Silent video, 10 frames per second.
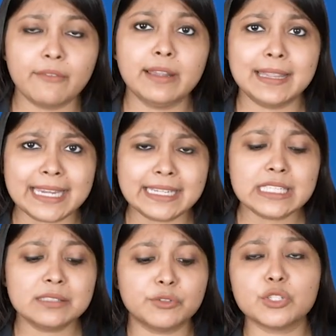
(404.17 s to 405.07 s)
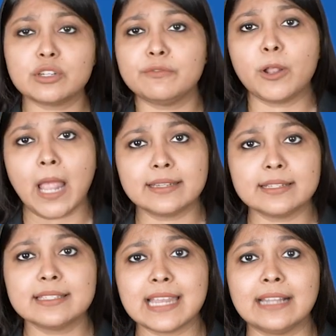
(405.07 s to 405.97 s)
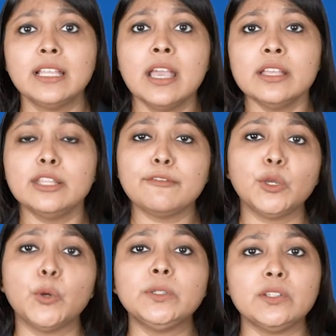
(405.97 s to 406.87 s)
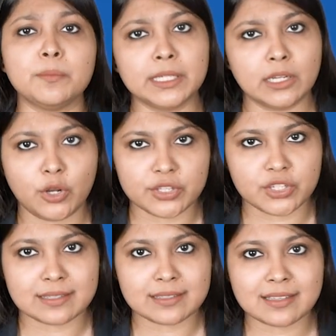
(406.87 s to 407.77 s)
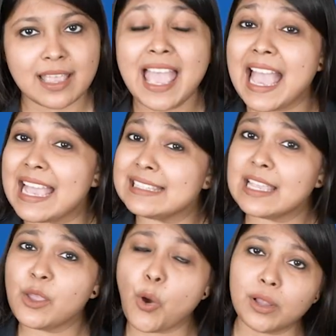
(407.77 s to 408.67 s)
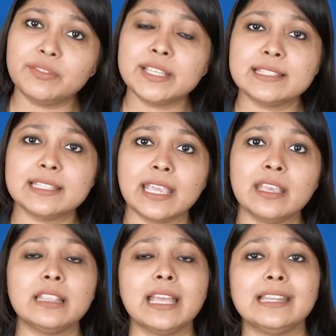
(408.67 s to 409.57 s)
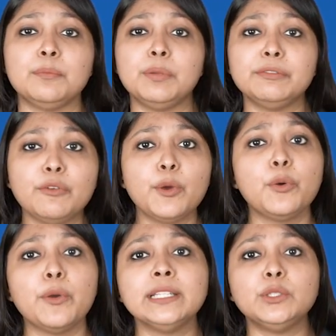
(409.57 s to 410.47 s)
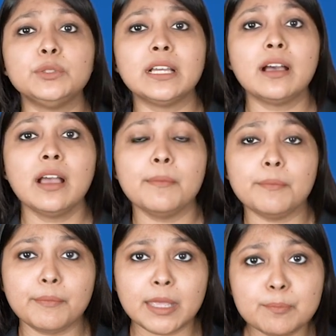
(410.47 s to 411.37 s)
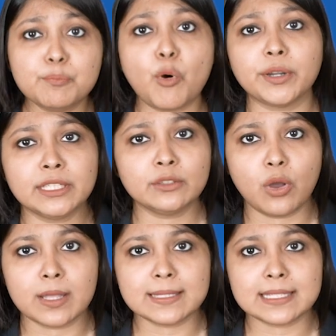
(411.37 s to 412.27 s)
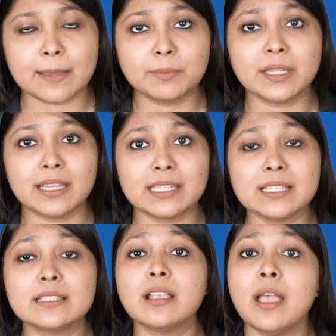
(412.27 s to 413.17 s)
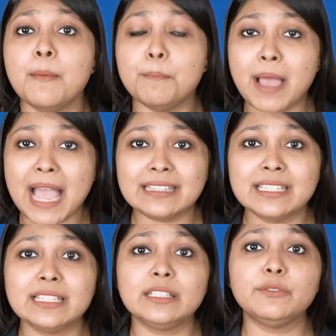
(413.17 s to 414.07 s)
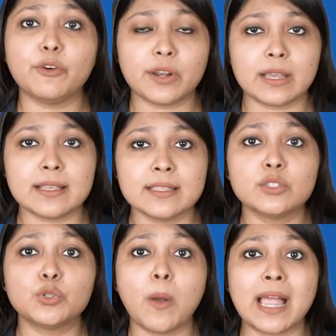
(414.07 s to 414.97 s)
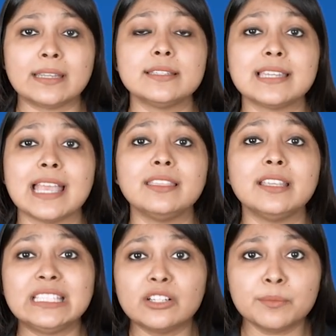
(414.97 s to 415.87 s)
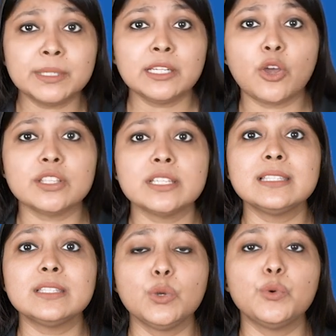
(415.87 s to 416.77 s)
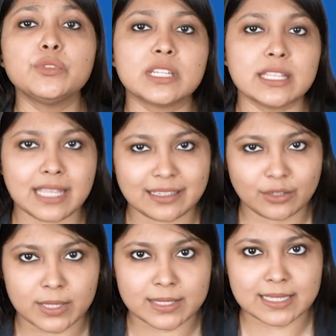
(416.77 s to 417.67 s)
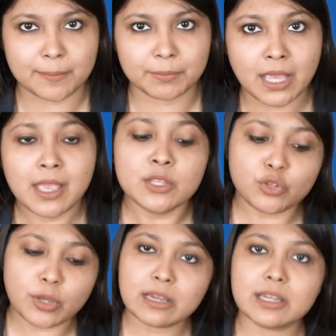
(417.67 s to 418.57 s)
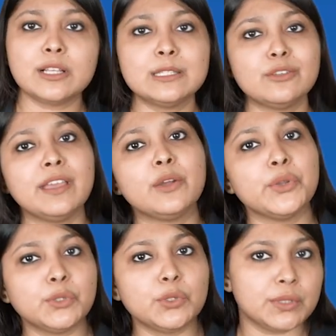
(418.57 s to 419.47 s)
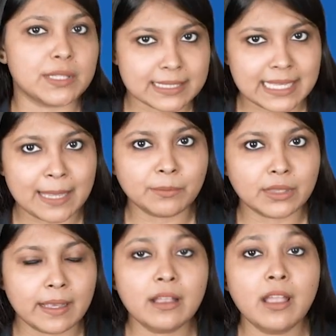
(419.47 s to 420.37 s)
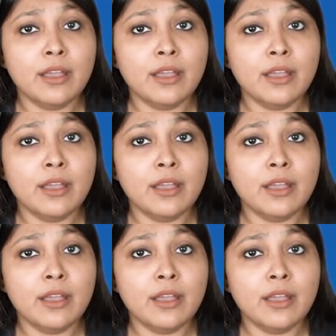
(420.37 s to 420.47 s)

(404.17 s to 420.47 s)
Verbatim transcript: Let us first of all understand the few terminologies. As I always say that before going to the important concept, it is mandate for us to understand the terminologies used in that concept. So here also we are going to do the same thing.